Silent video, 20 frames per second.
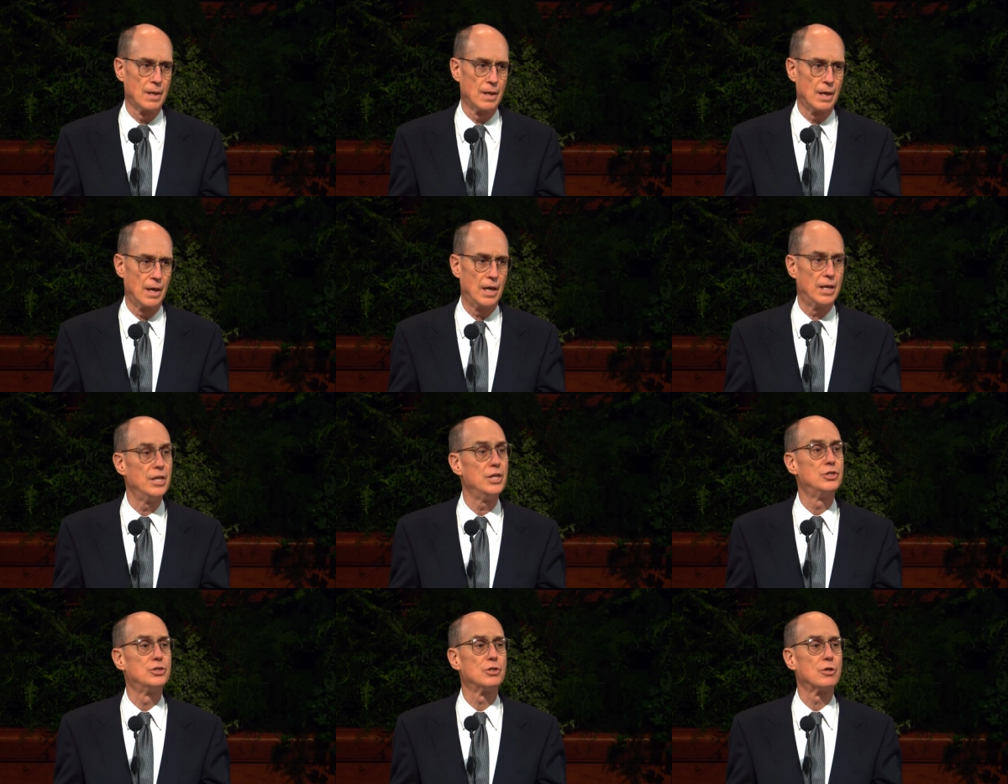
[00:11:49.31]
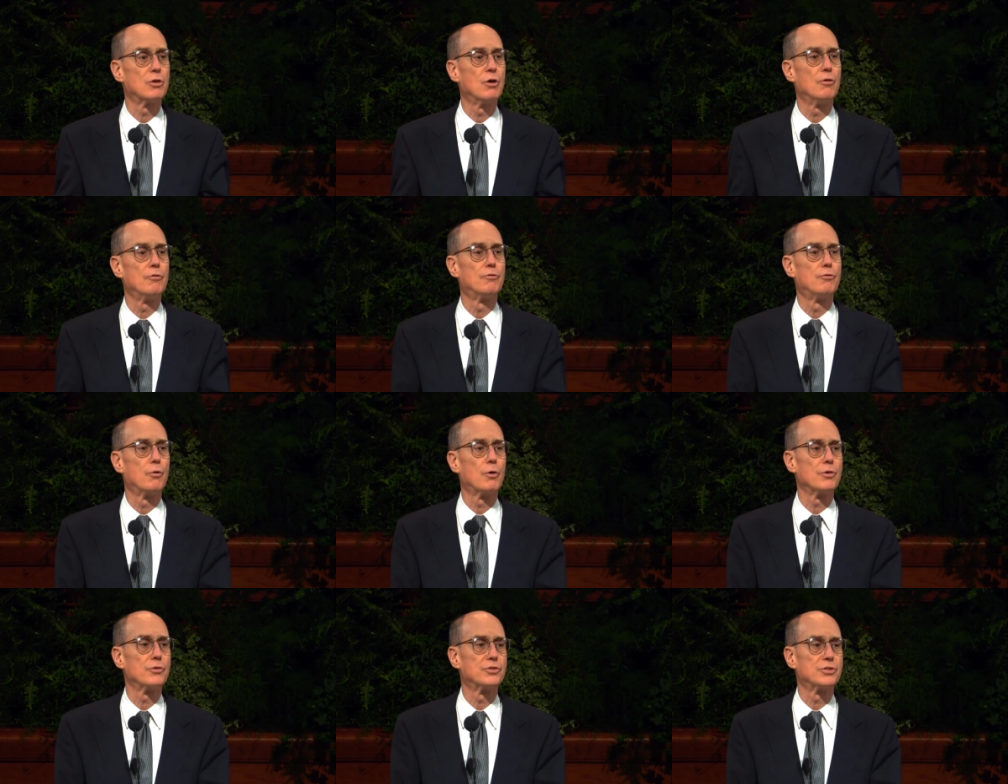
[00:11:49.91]
And he shall go
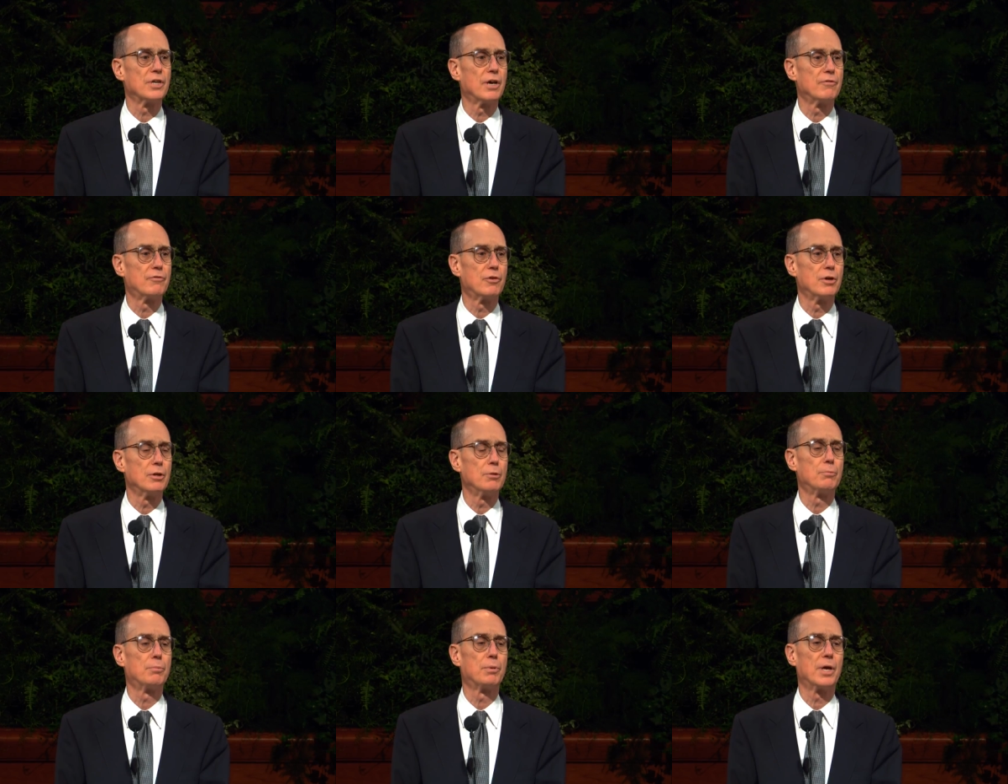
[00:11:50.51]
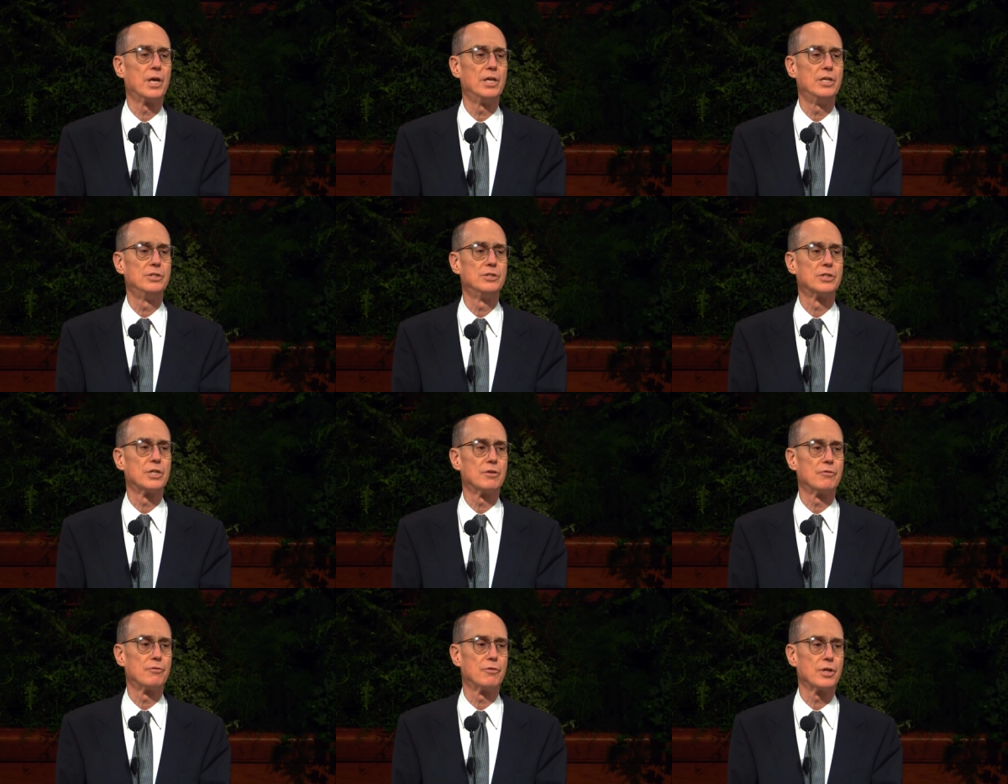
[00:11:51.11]
forth suffering pains
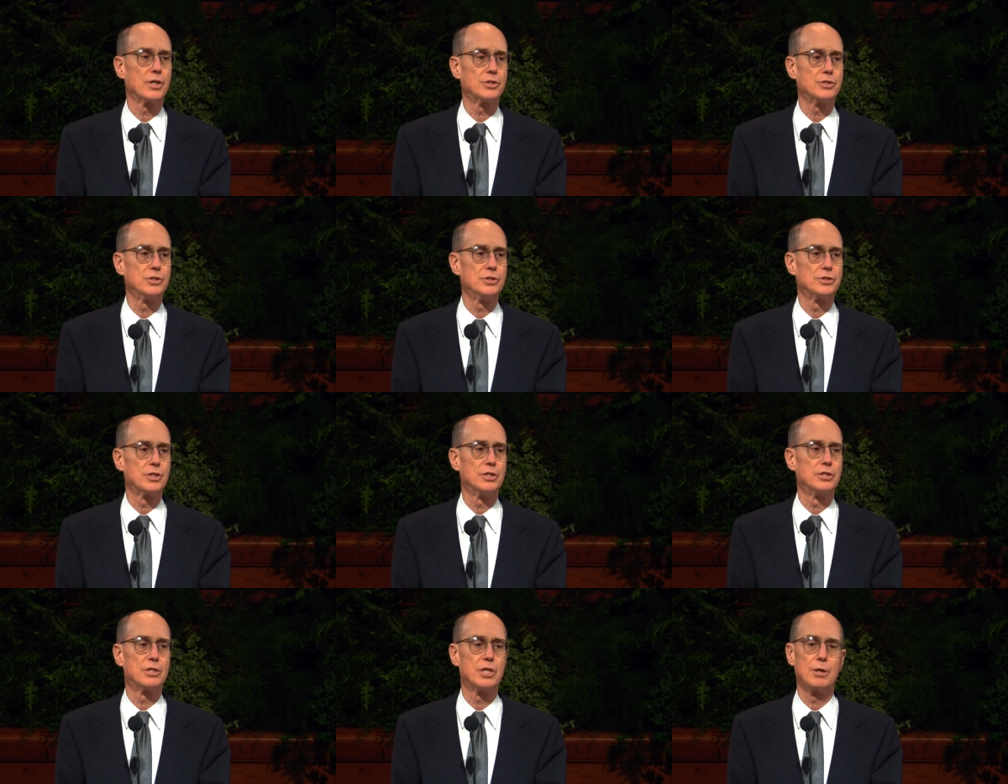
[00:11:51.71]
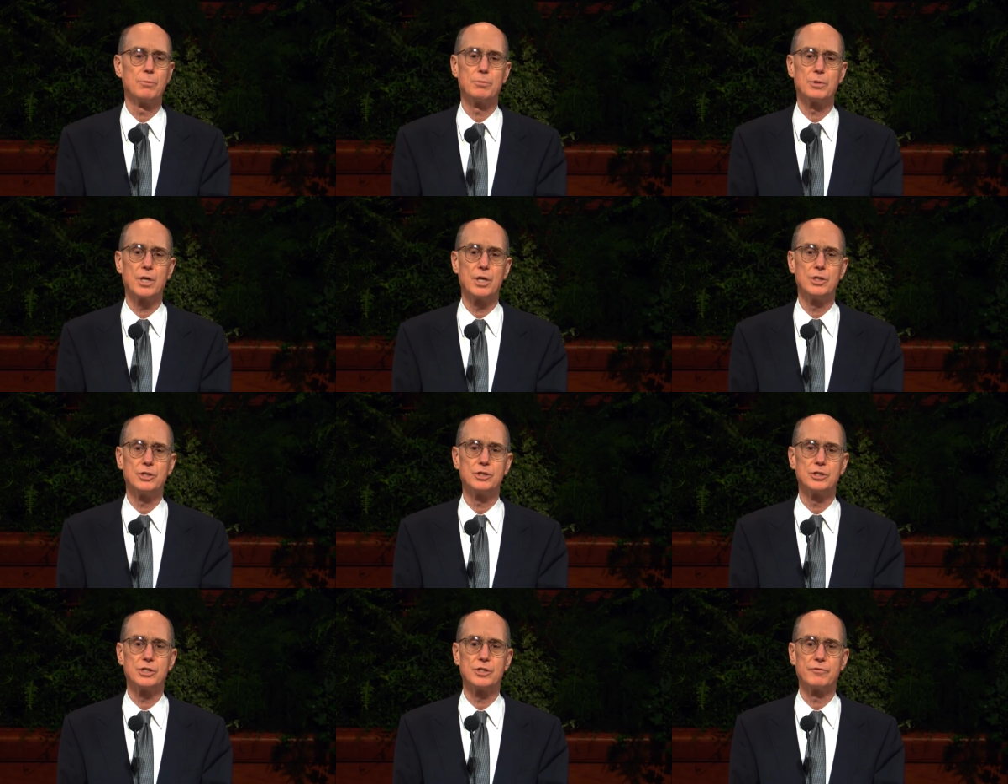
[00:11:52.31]
and afflictions and
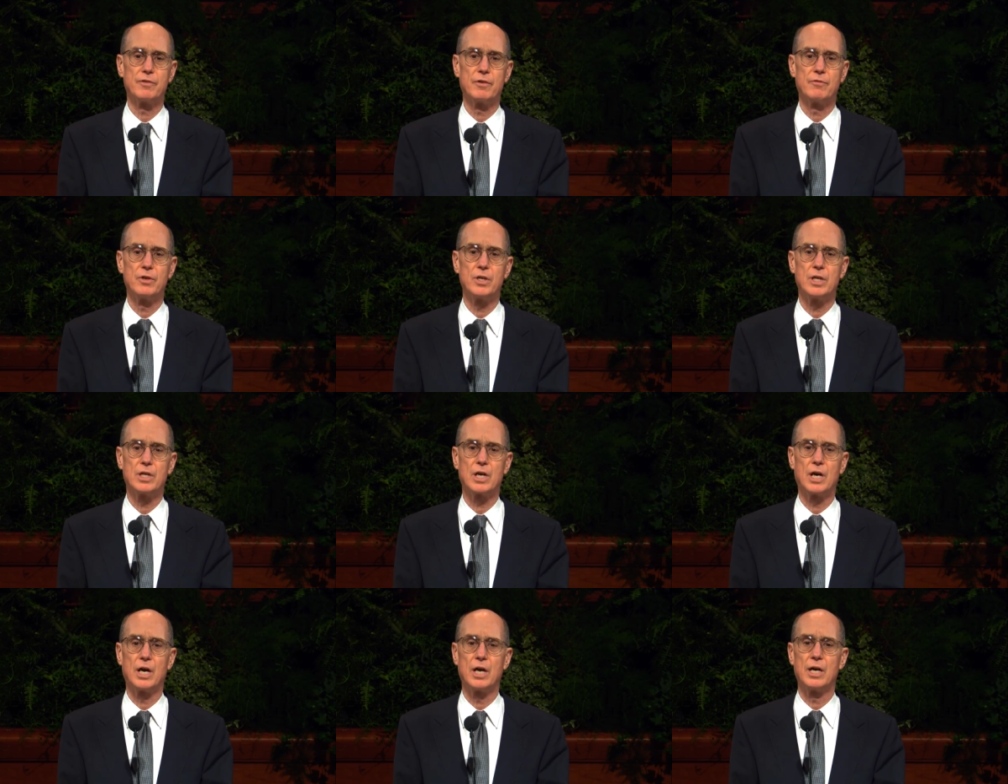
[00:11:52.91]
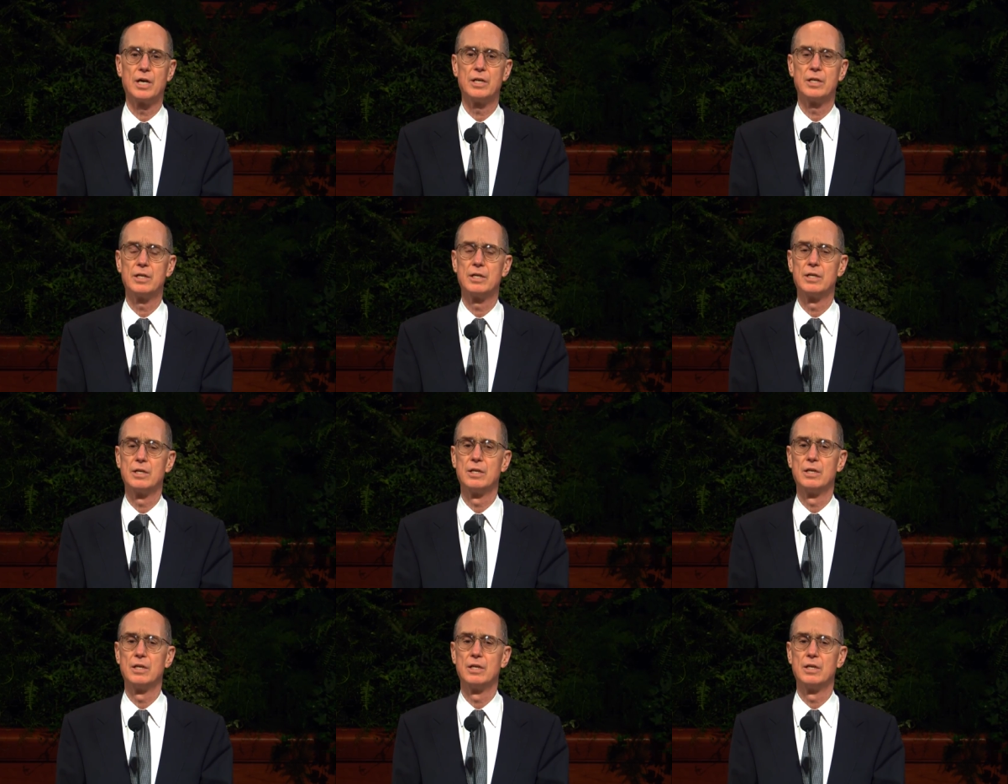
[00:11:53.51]
temptations of every kind.